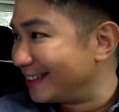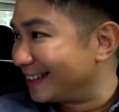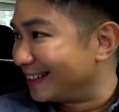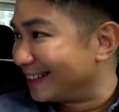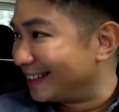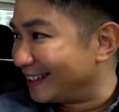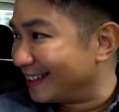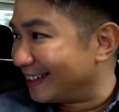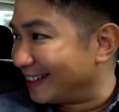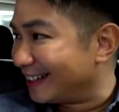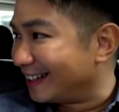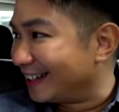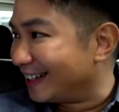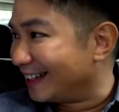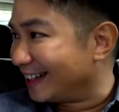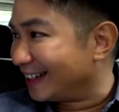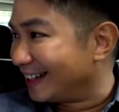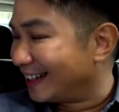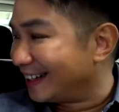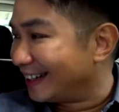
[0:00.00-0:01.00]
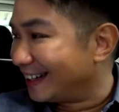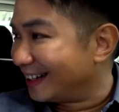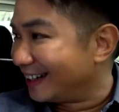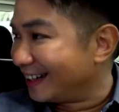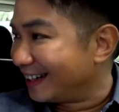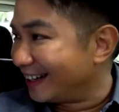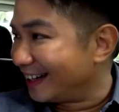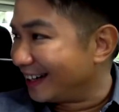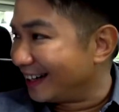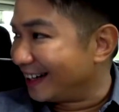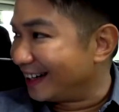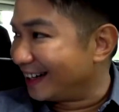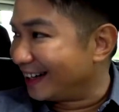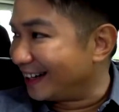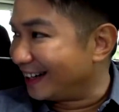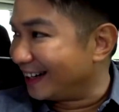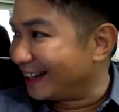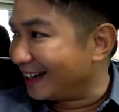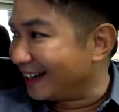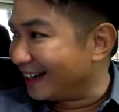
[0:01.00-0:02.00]

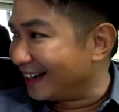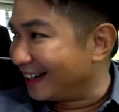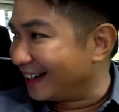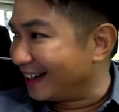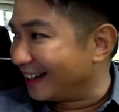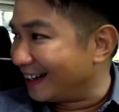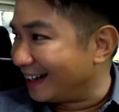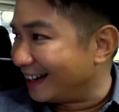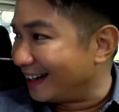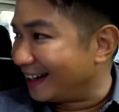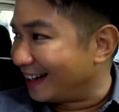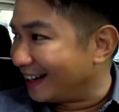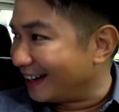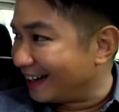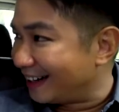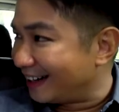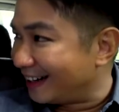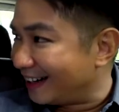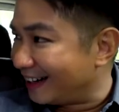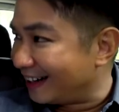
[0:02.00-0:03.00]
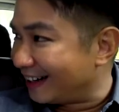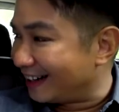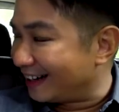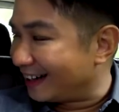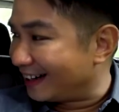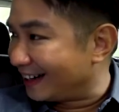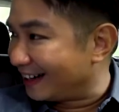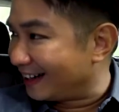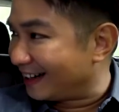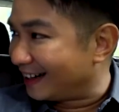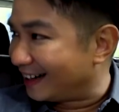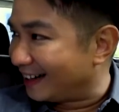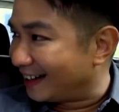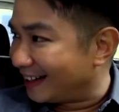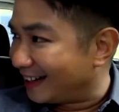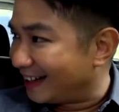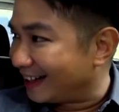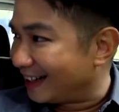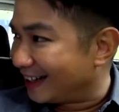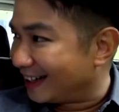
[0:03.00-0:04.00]

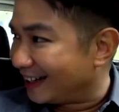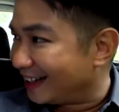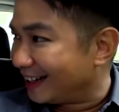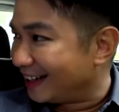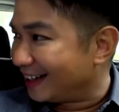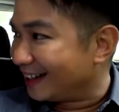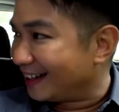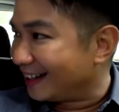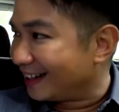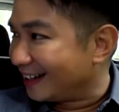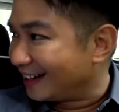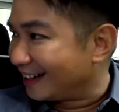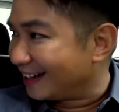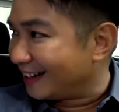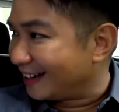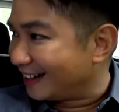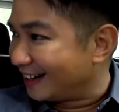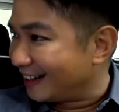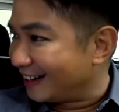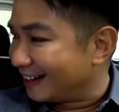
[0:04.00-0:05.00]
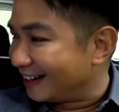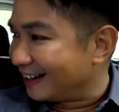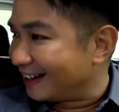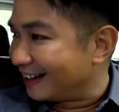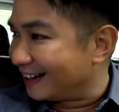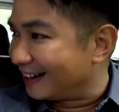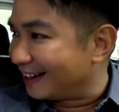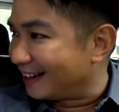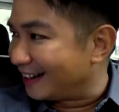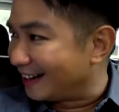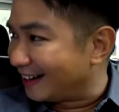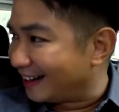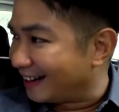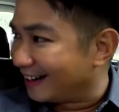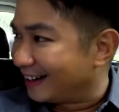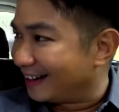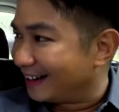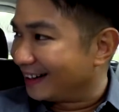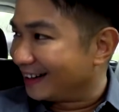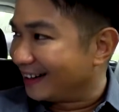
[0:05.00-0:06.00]

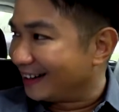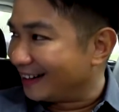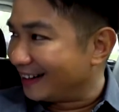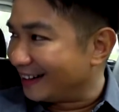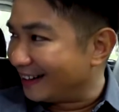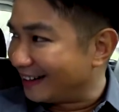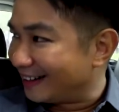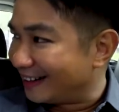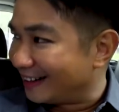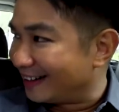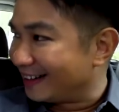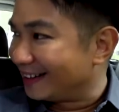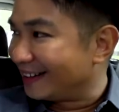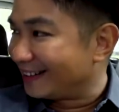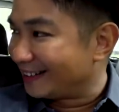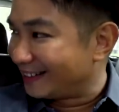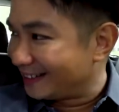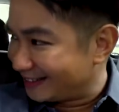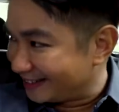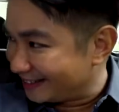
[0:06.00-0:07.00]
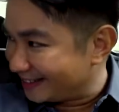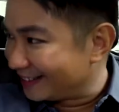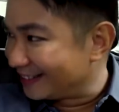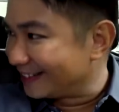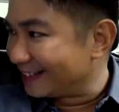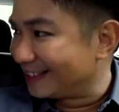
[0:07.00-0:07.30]
The person shown says nothing.